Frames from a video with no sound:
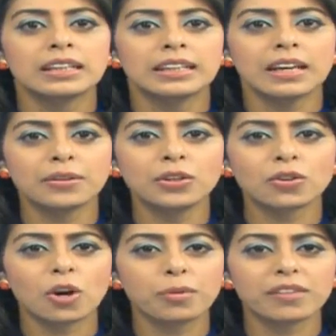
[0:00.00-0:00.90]
Now, in your
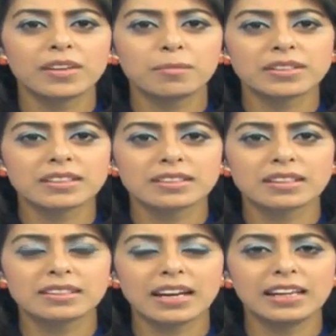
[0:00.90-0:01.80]
copy of the Business
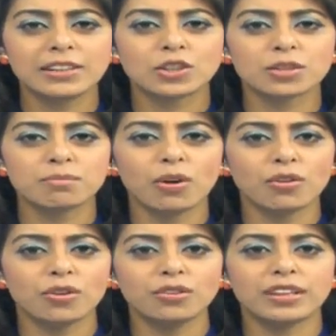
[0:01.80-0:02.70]
Daily
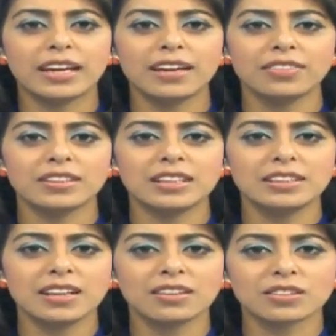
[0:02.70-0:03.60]
tomorrow, get the
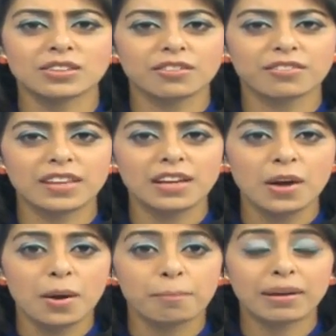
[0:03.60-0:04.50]
details of the
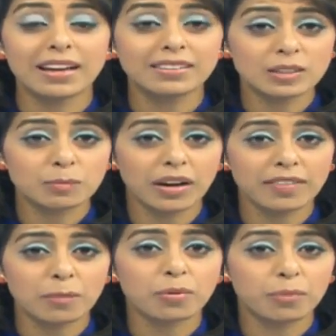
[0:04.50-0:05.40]
plans by
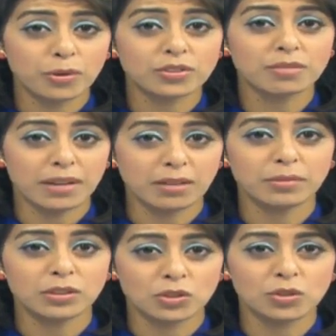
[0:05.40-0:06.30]
the proposed
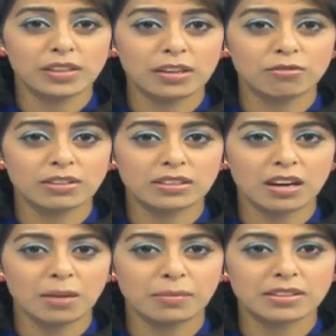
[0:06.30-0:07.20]
amendments to the
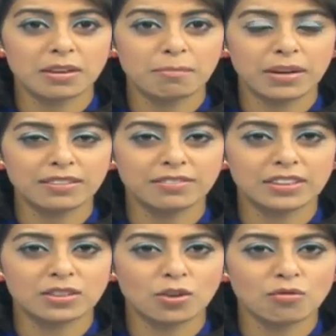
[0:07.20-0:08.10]
retirement
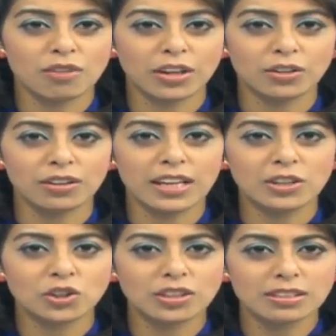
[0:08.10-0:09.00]
benefits
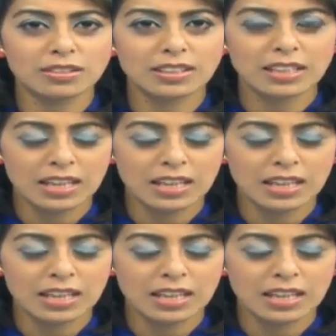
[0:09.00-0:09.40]
regulations.